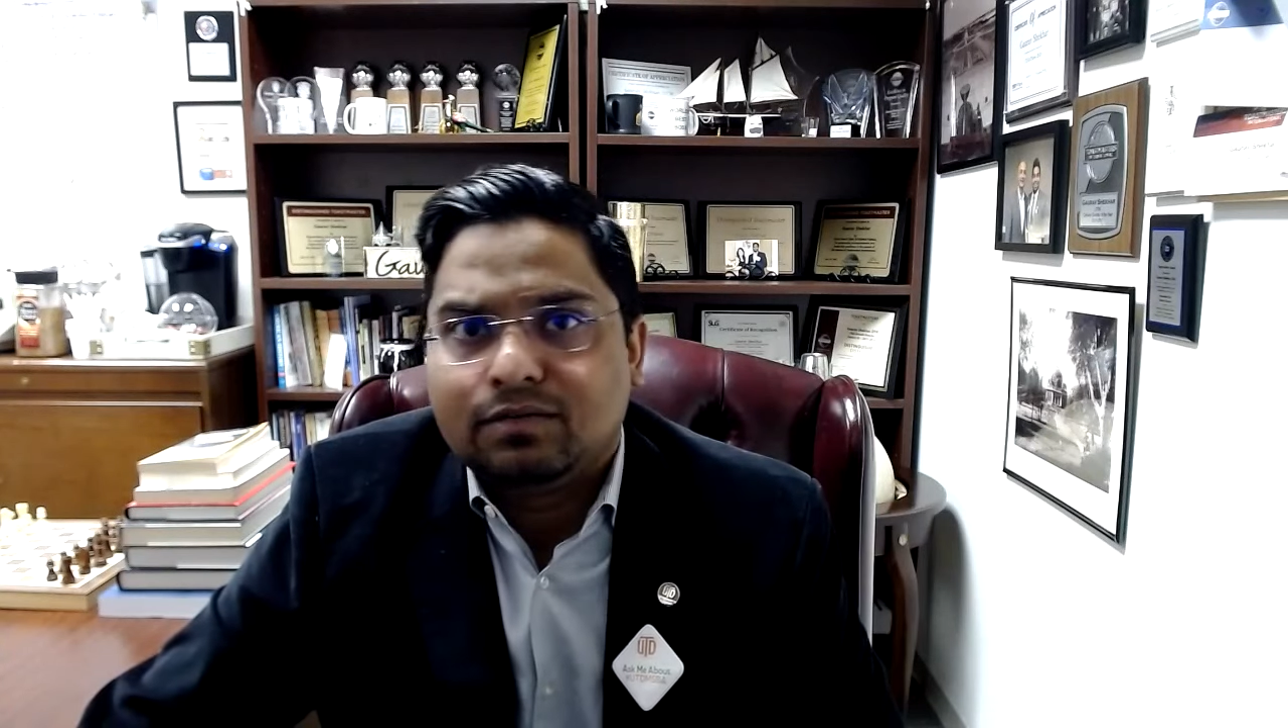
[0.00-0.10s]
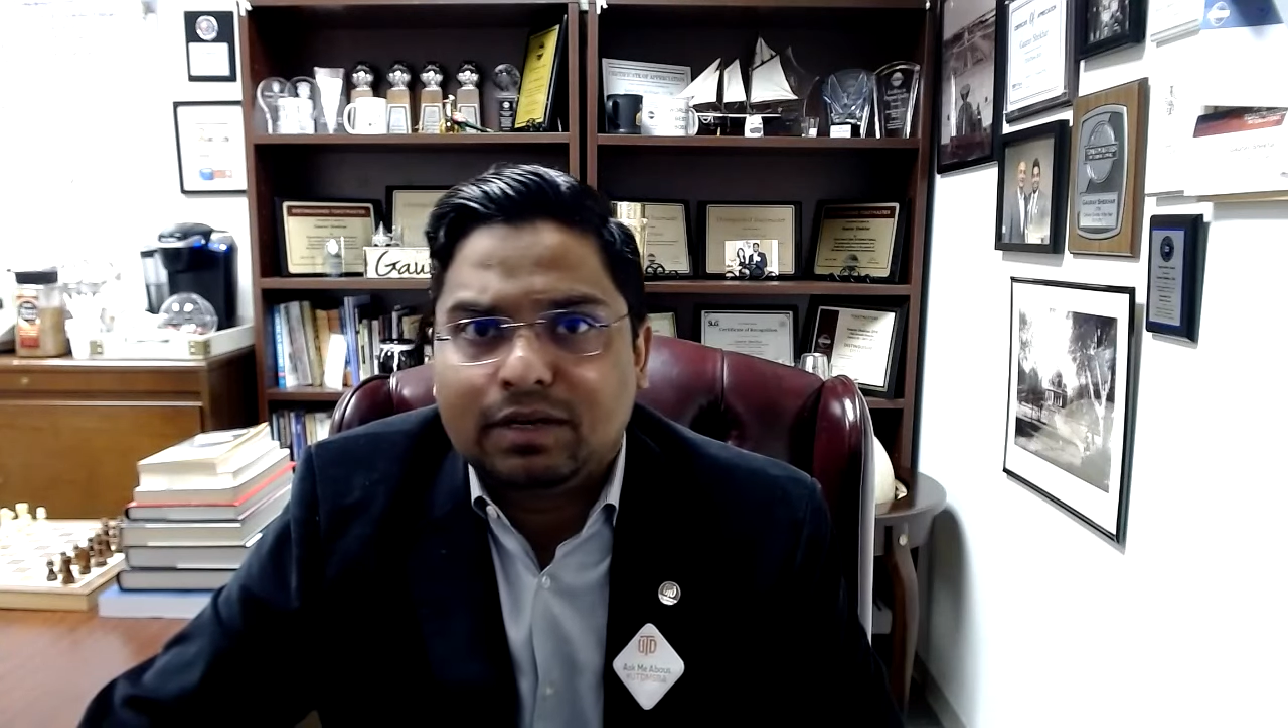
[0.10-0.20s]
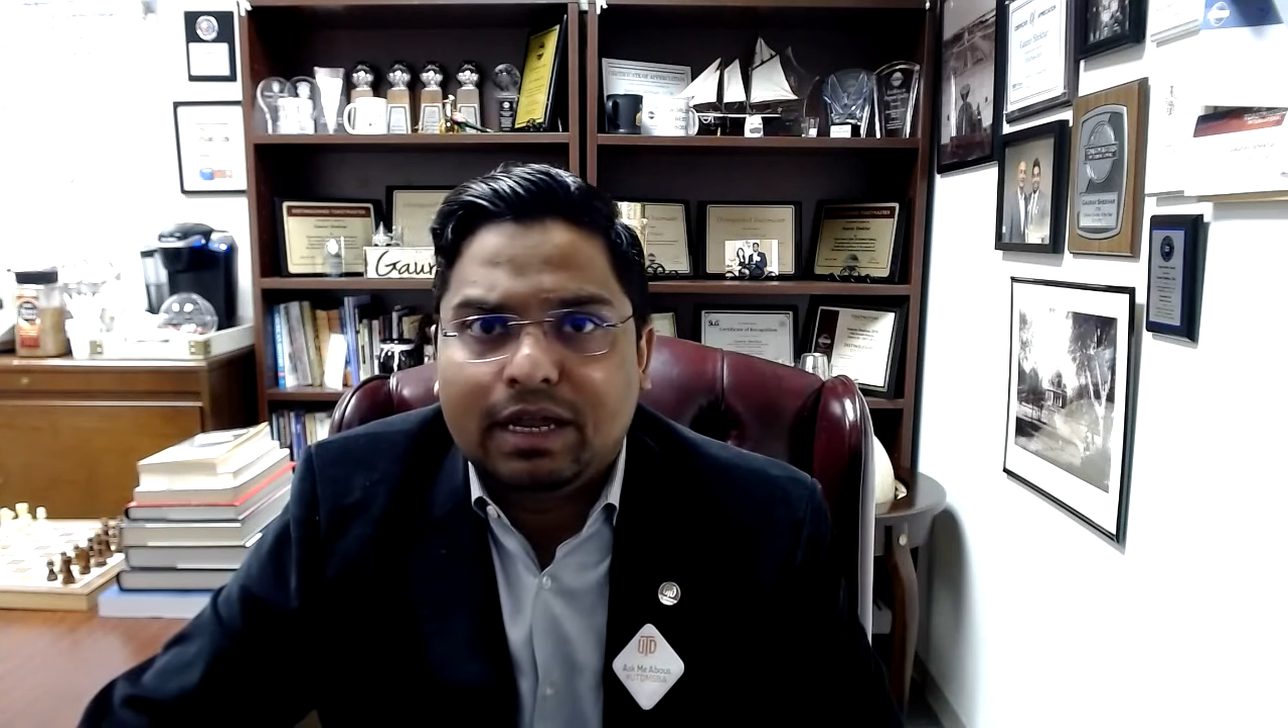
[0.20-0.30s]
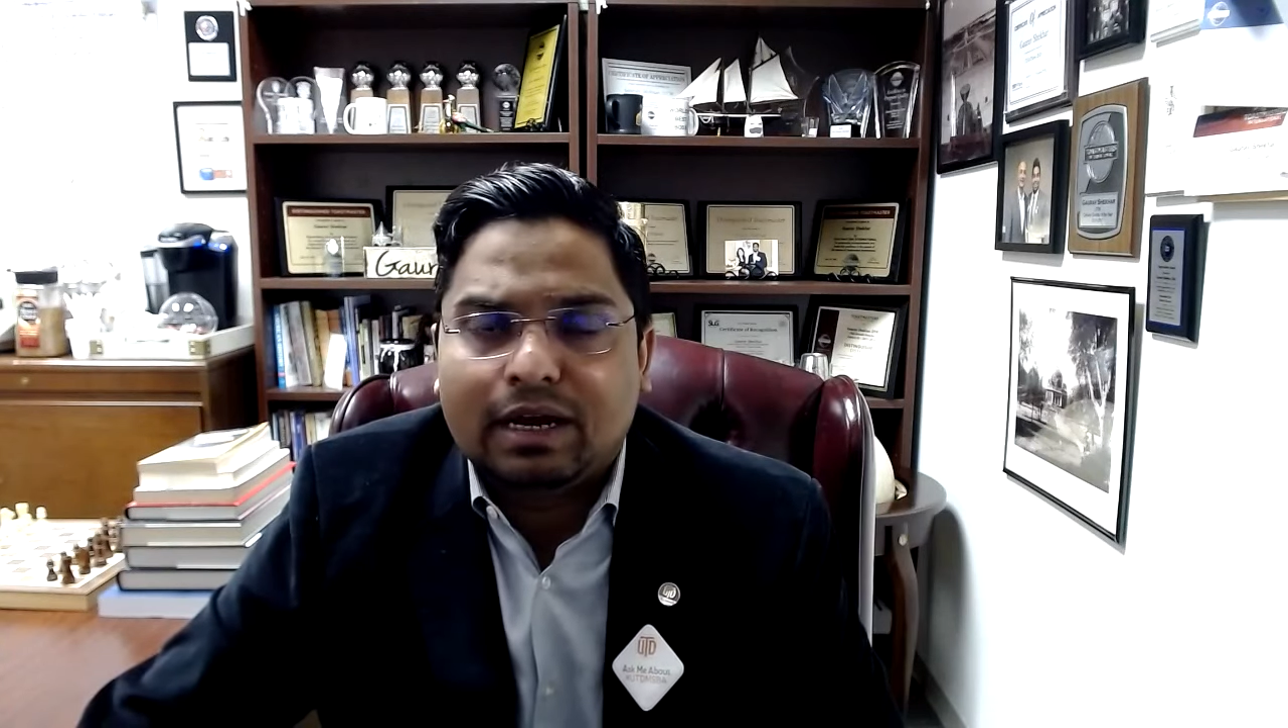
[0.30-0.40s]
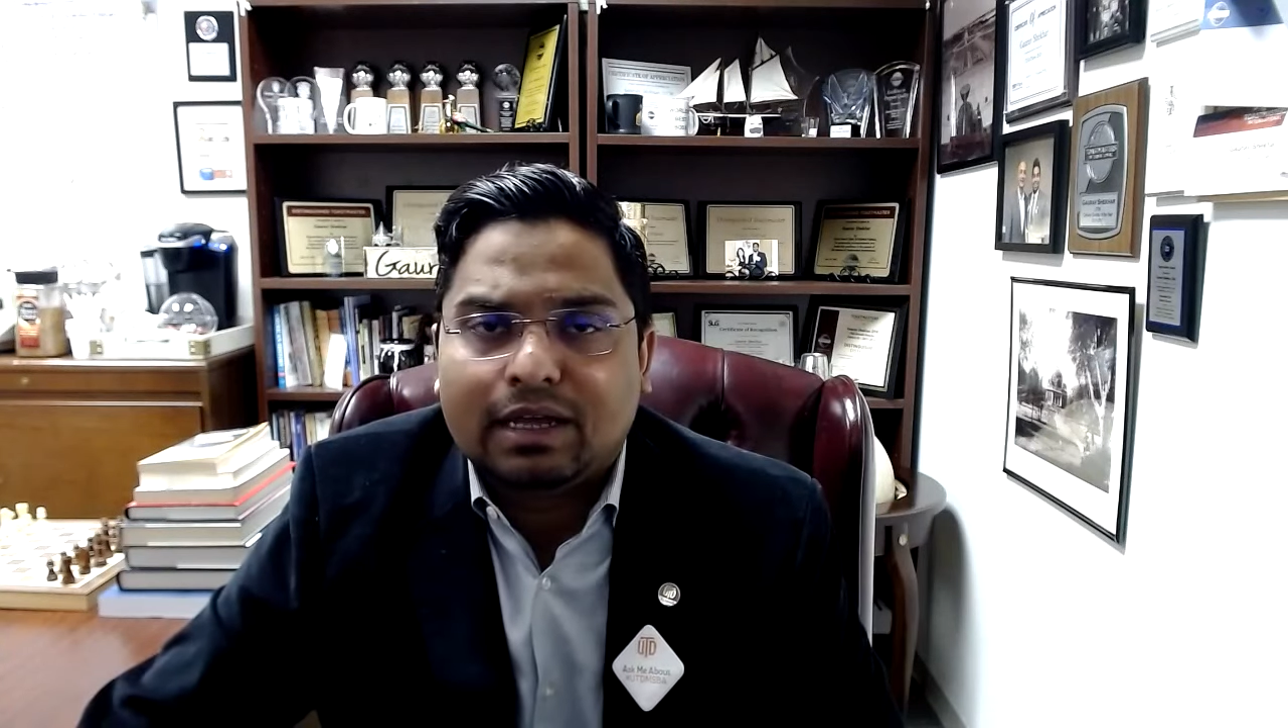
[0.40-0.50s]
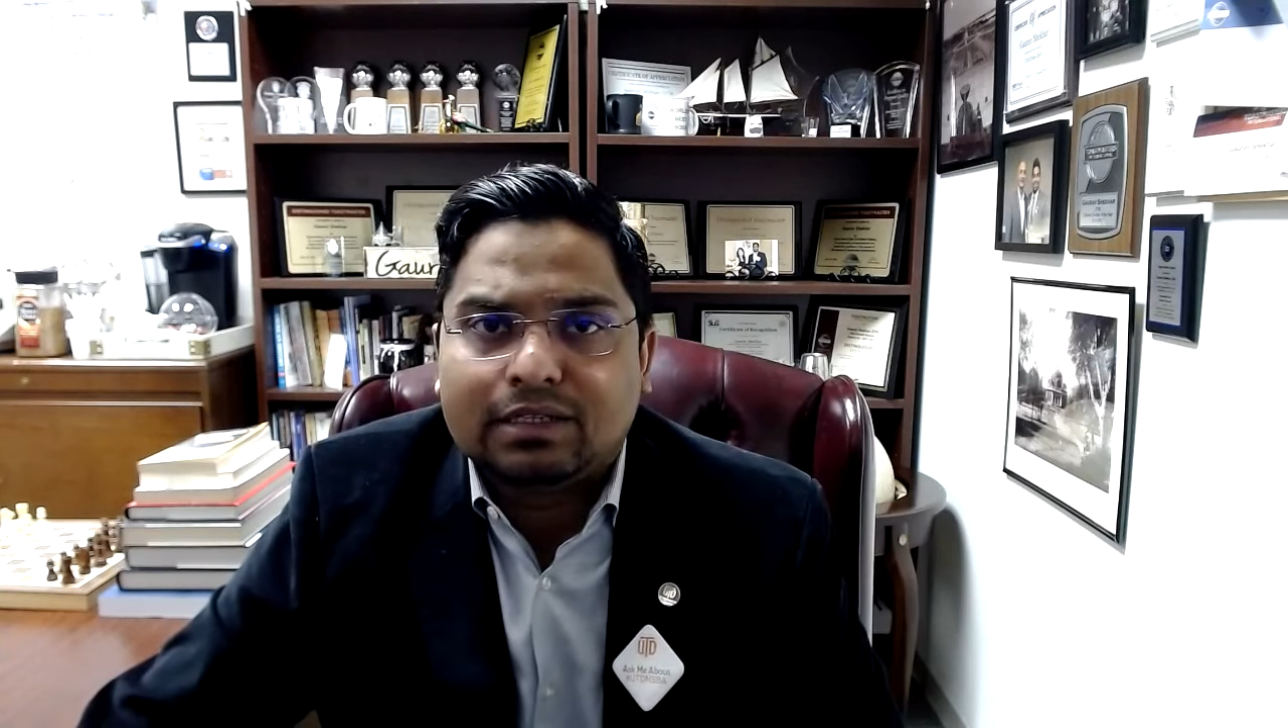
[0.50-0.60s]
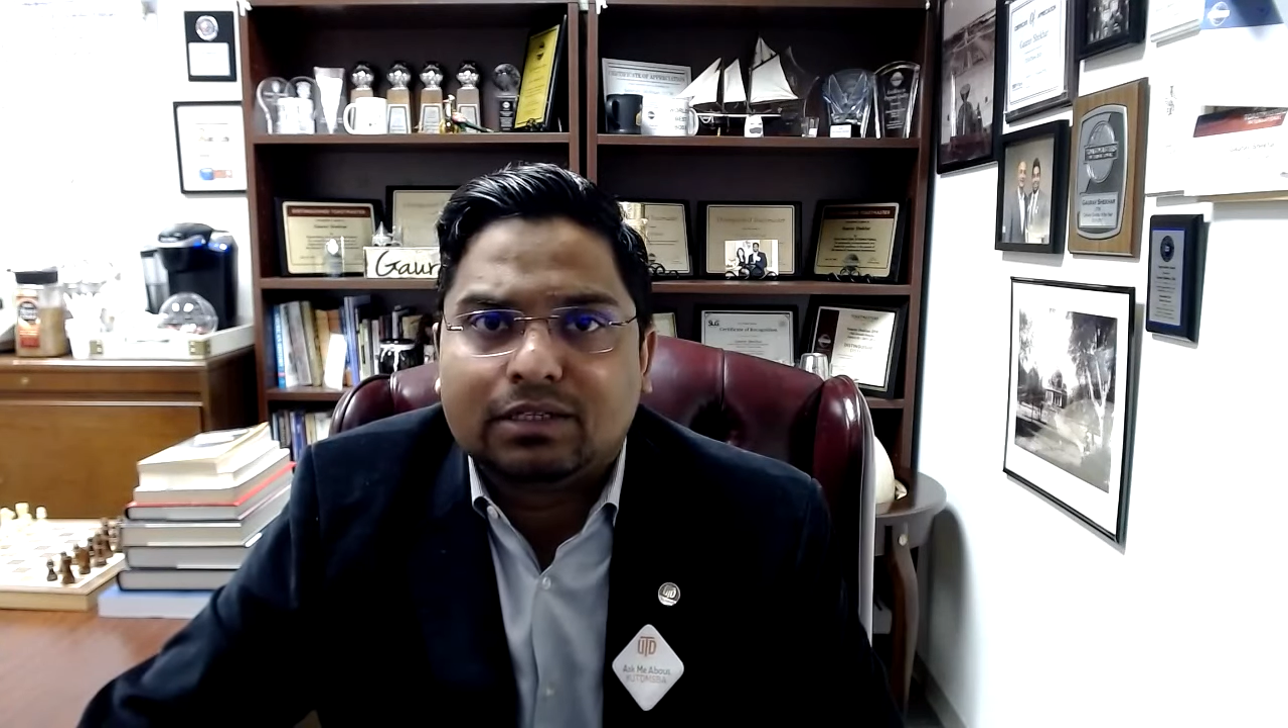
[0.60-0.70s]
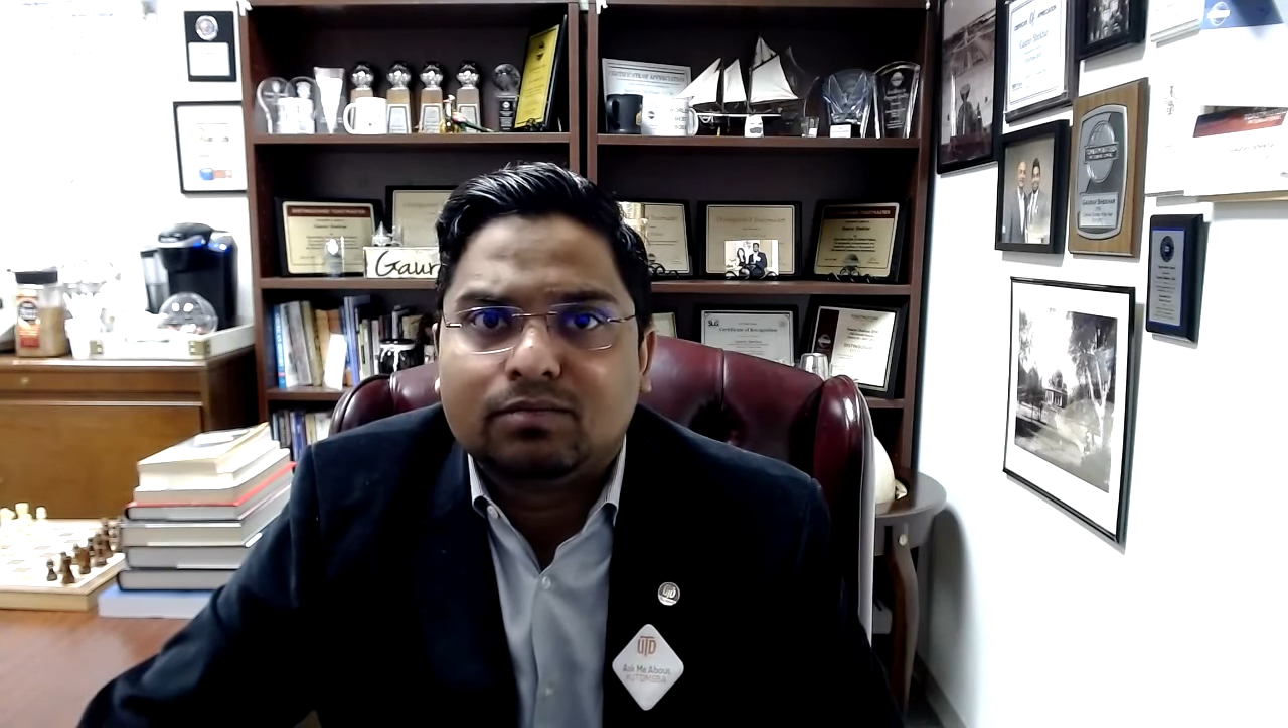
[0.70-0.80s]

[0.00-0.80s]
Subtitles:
of the day classes.